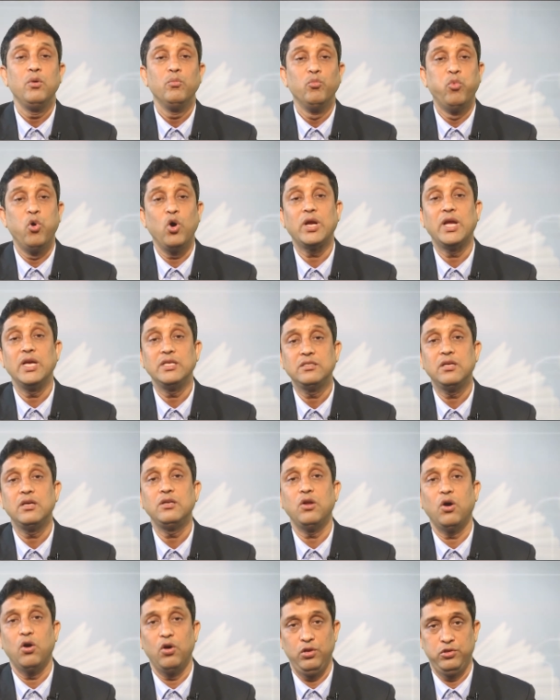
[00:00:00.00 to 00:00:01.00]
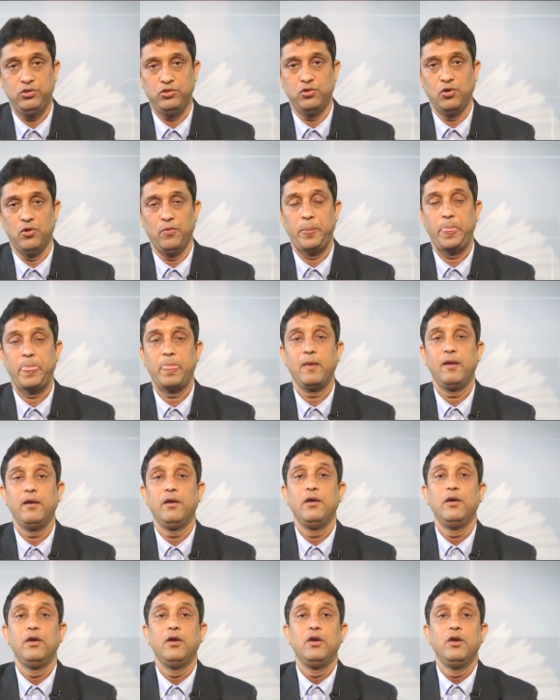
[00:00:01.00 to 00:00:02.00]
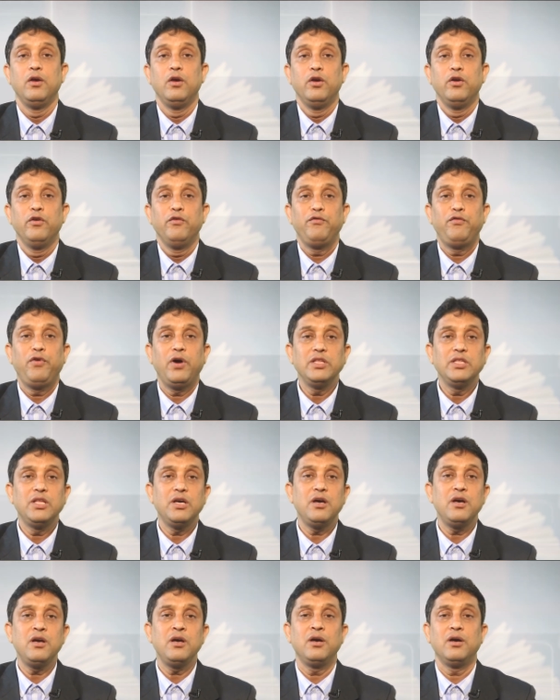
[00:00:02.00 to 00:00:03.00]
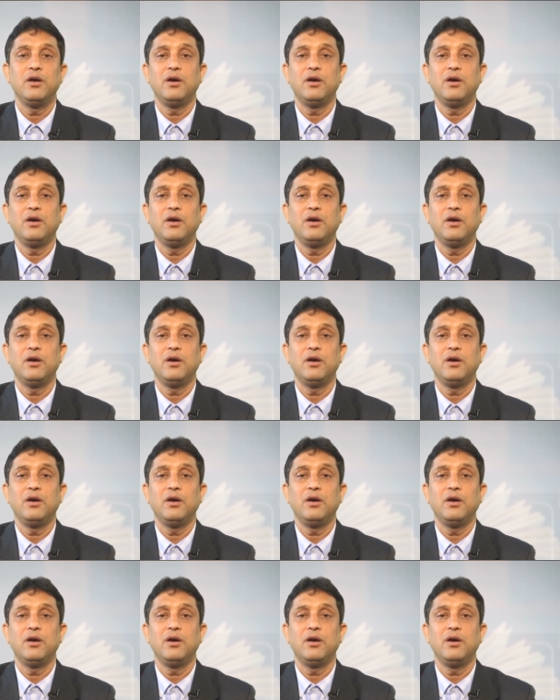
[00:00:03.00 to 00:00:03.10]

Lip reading: vocation also. Further,